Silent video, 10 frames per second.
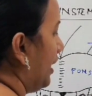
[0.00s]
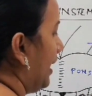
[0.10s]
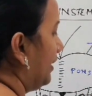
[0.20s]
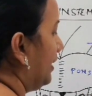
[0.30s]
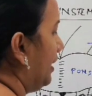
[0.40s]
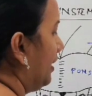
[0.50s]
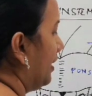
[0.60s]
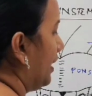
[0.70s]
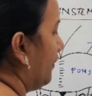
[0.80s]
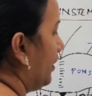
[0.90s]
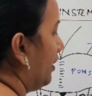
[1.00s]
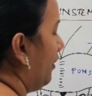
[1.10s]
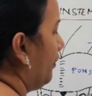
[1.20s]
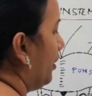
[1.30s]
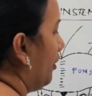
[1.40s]
at the level
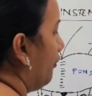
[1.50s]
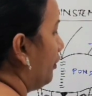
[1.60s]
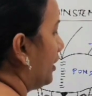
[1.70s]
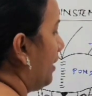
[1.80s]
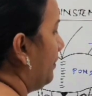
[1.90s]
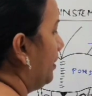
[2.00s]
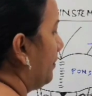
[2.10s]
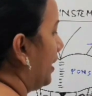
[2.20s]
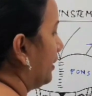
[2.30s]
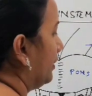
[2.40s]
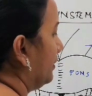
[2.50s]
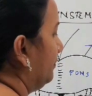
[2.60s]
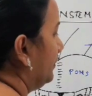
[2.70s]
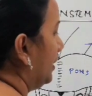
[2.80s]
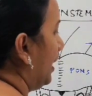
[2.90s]
of foramen
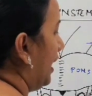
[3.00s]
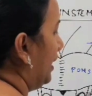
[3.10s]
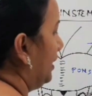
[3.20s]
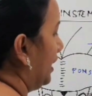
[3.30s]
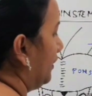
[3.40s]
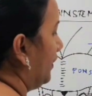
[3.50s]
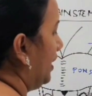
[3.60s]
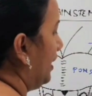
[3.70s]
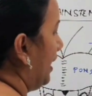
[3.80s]
magnum, and it will